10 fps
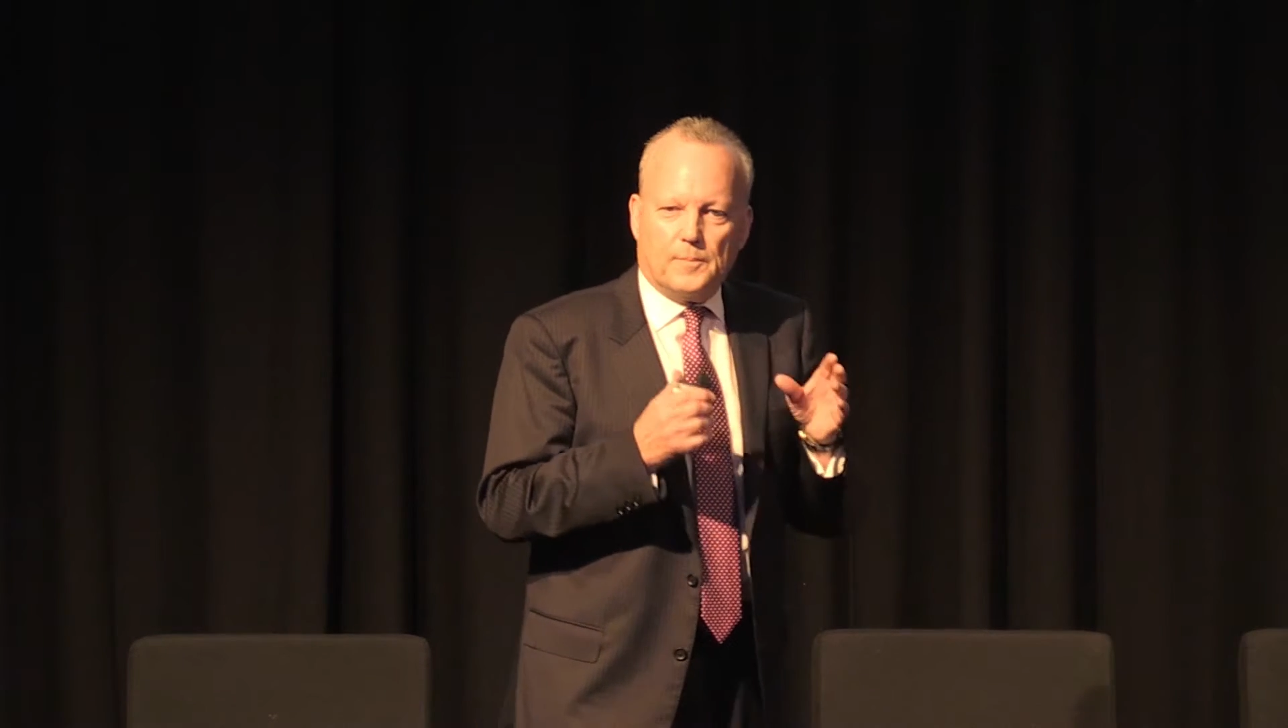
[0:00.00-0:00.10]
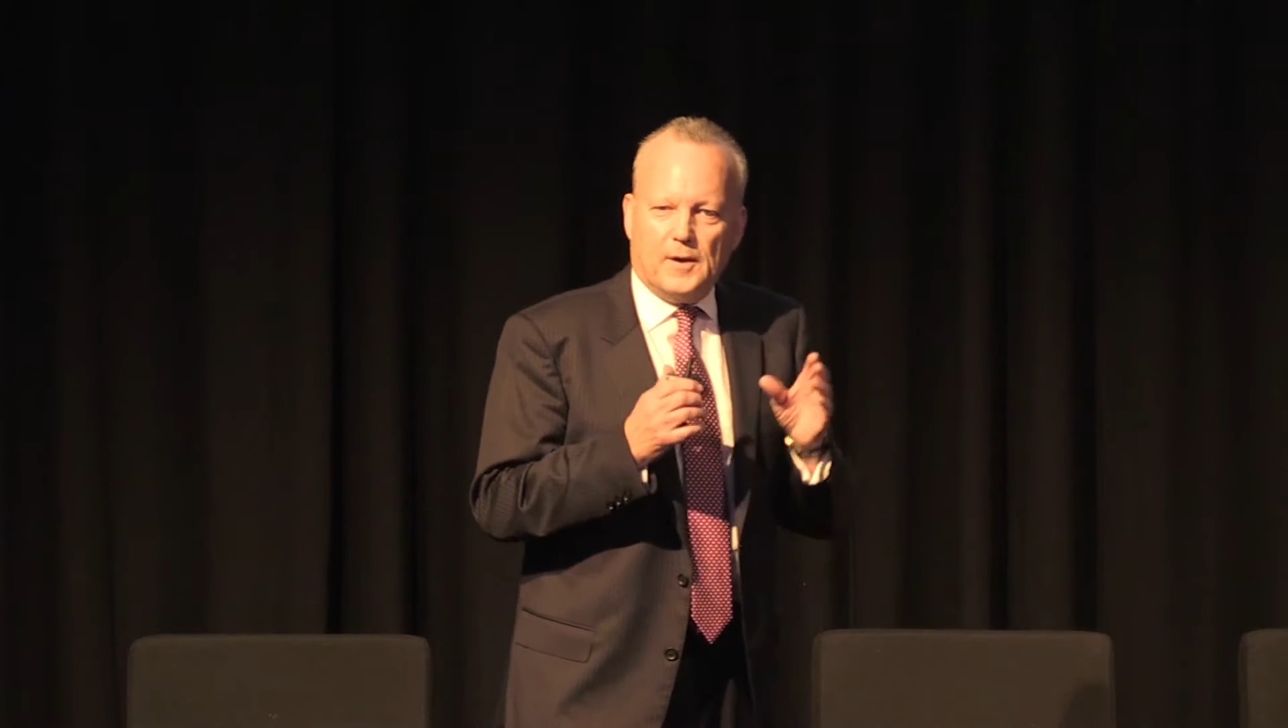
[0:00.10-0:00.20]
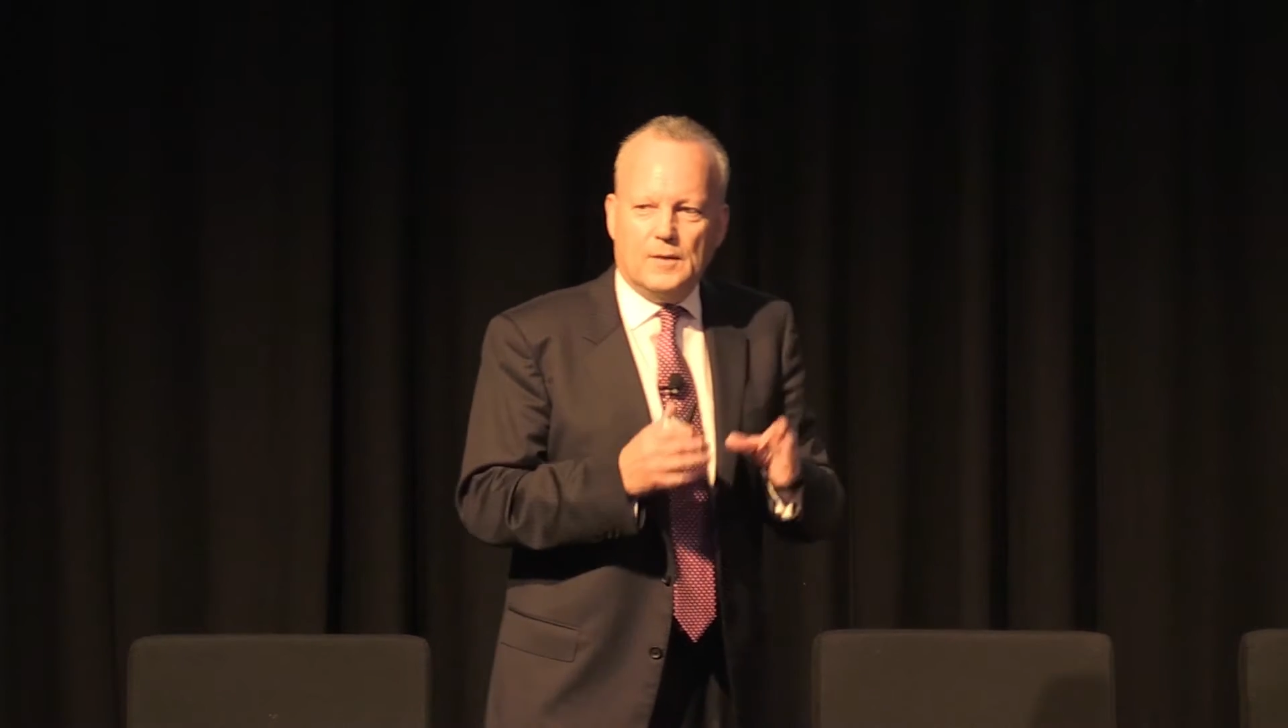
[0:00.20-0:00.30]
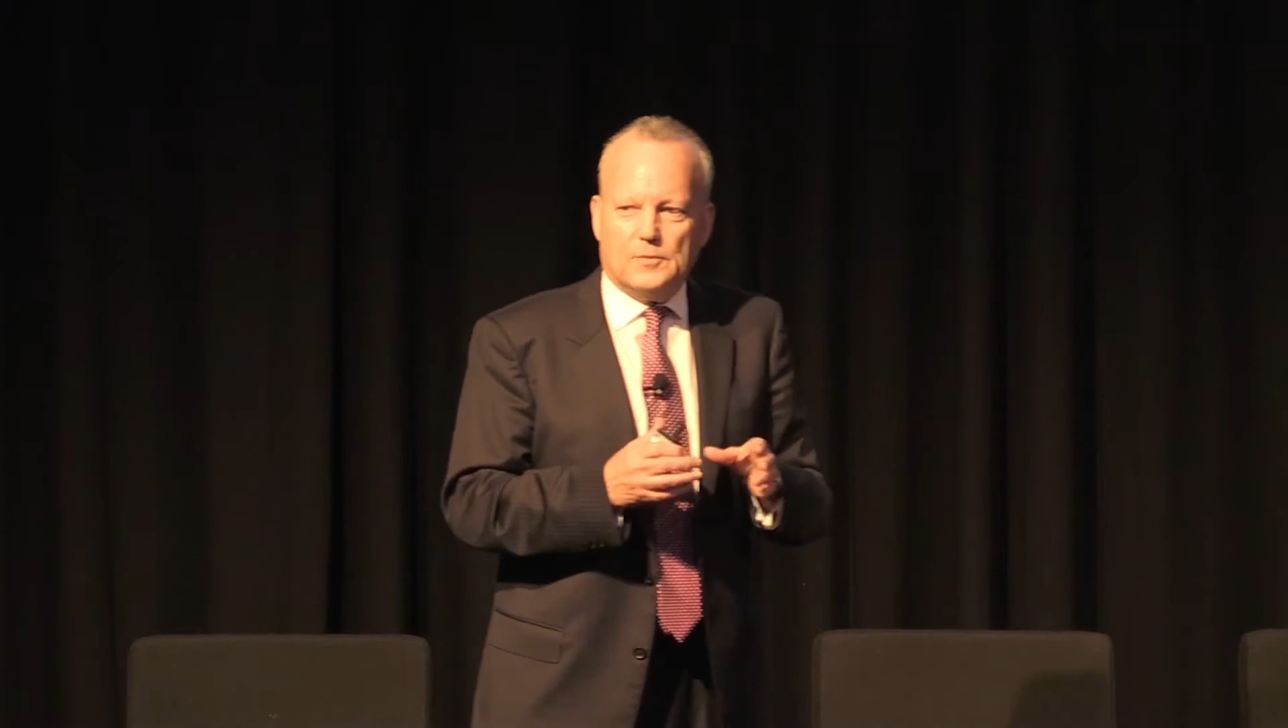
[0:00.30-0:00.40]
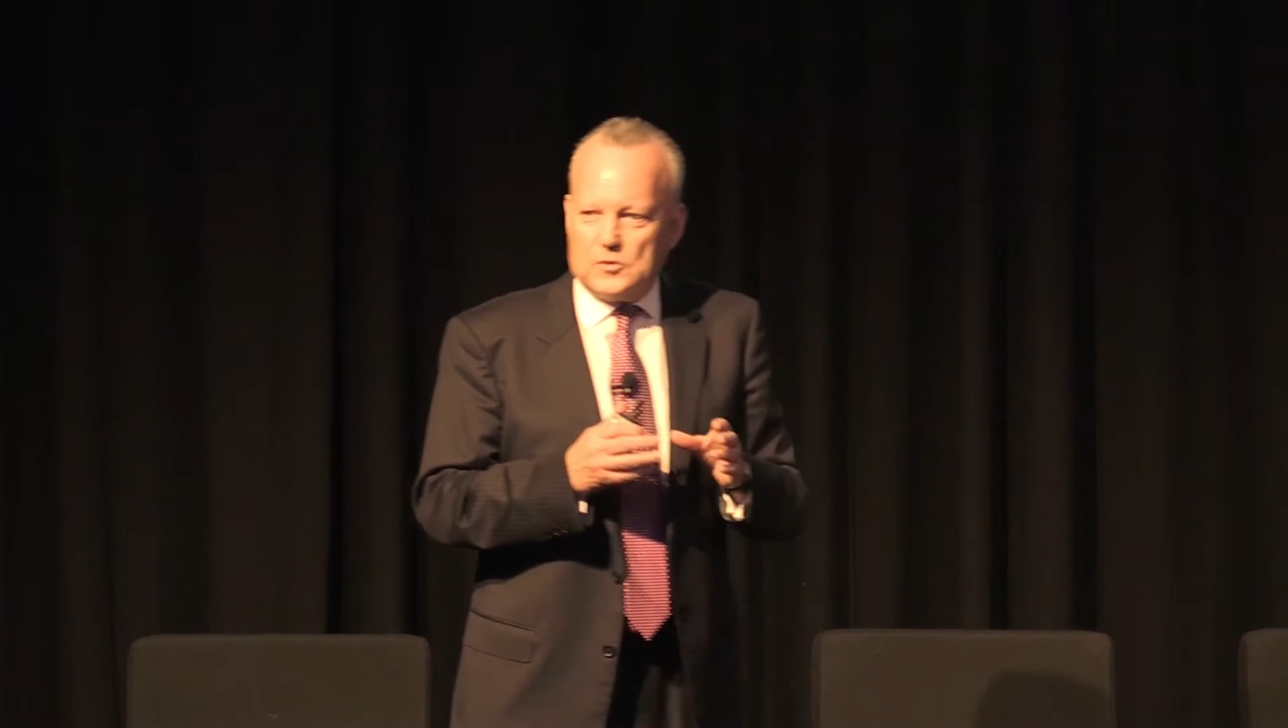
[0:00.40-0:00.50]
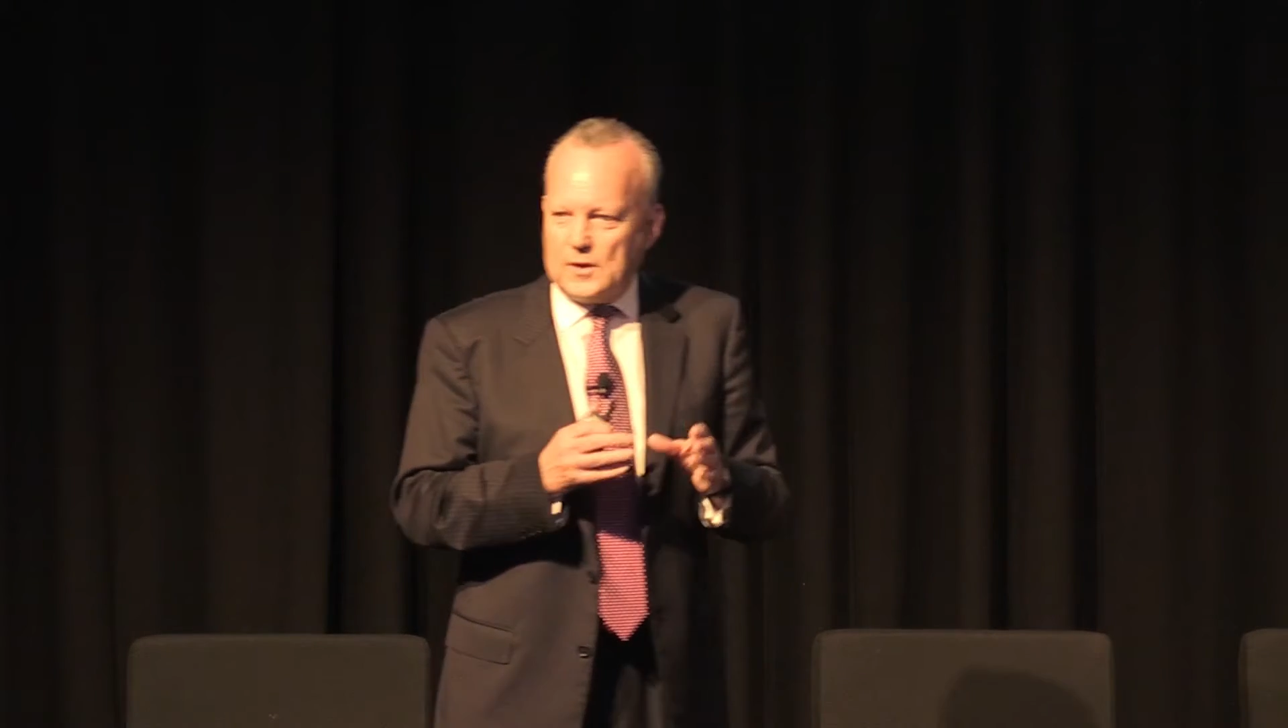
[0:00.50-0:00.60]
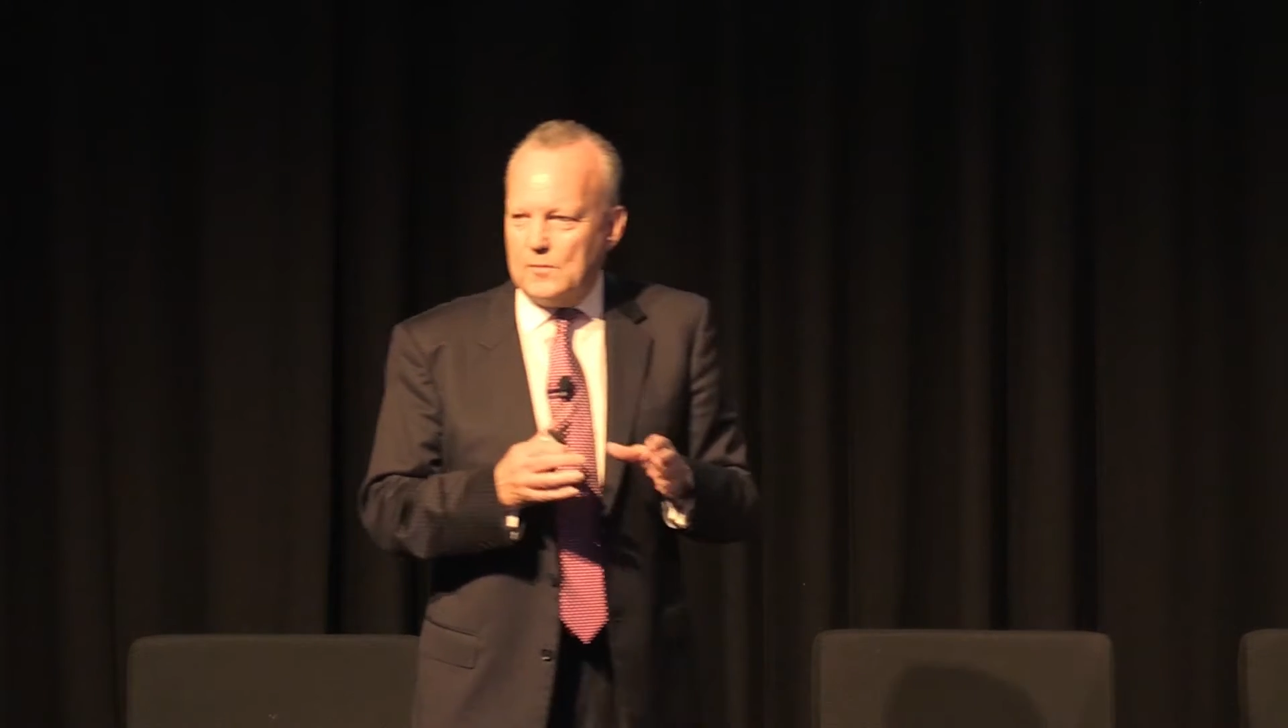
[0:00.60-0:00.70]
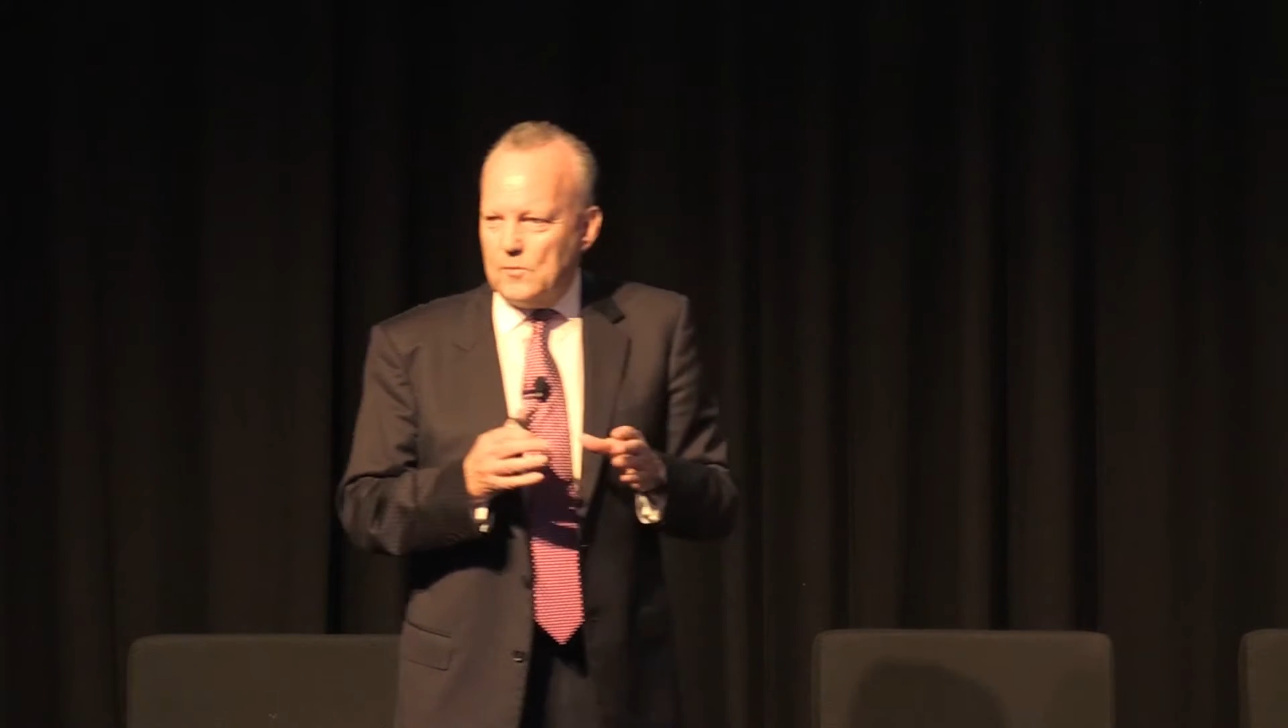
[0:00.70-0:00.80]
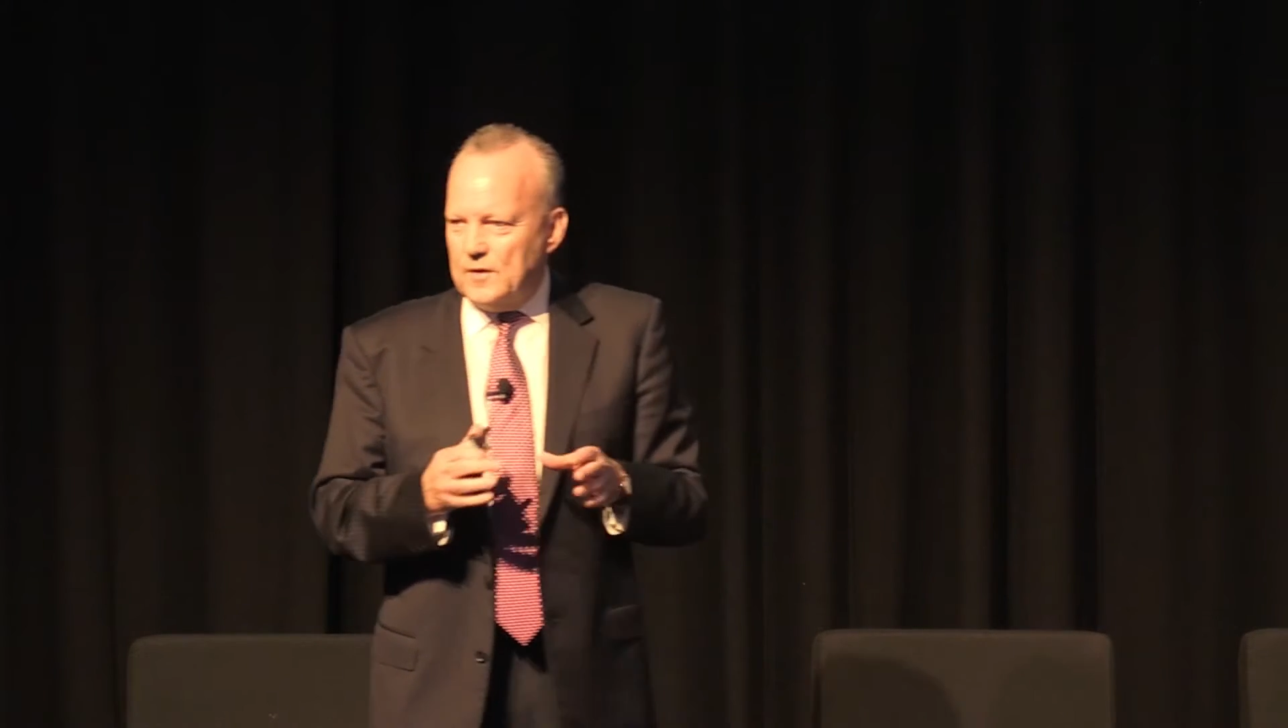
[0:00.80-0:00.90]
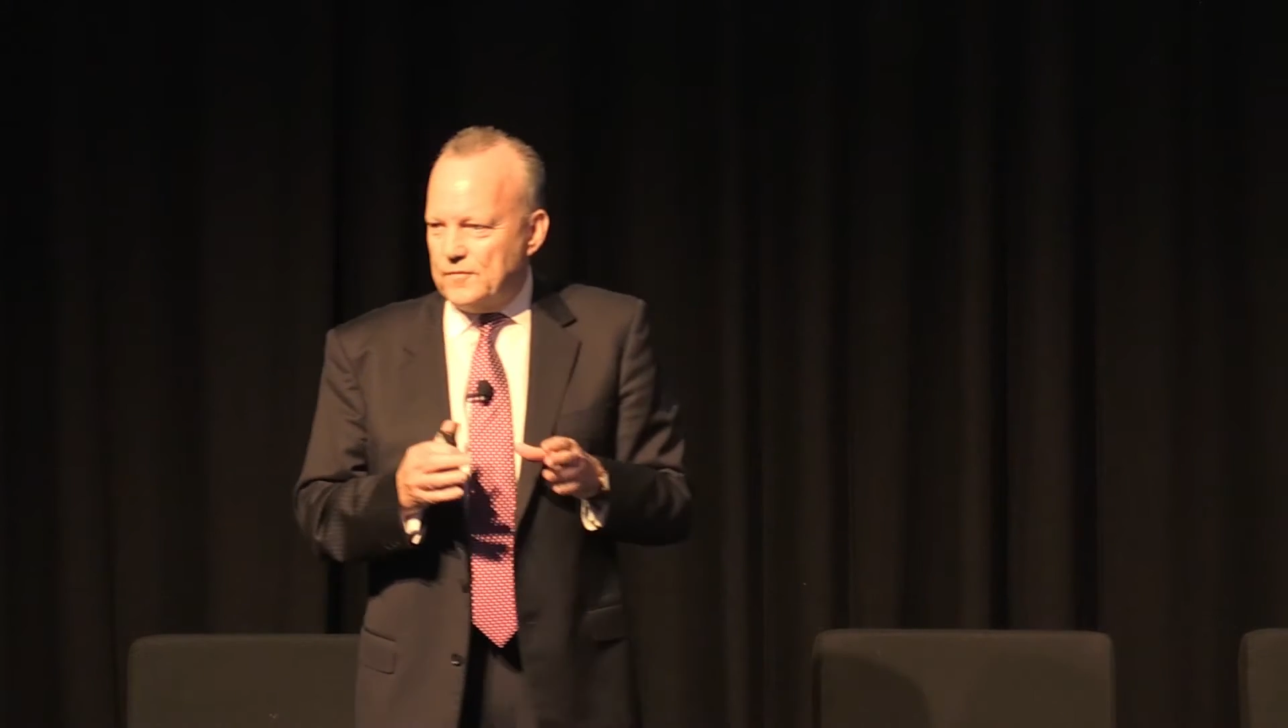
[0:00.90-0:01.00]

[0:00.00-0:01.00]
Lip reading: payments gateway